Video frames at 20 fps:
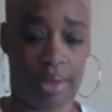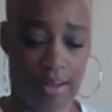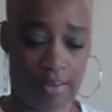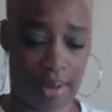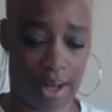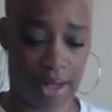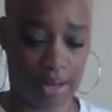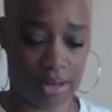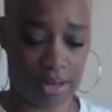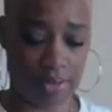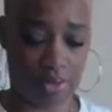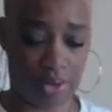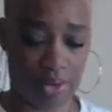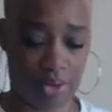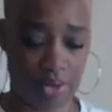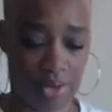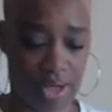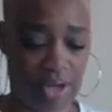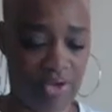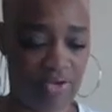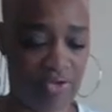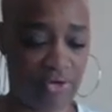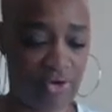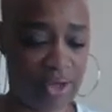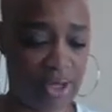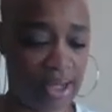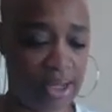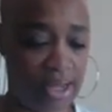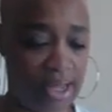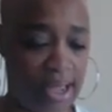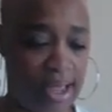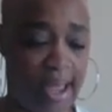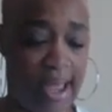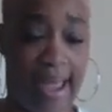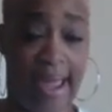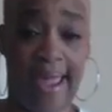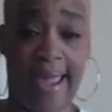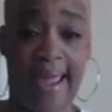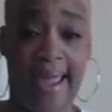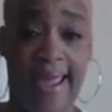about some grief
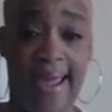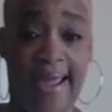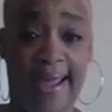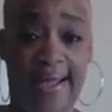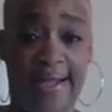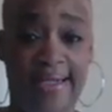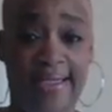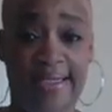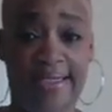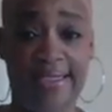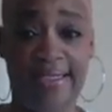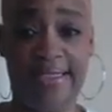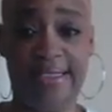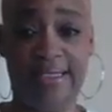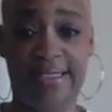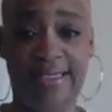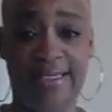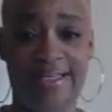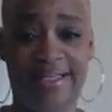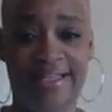and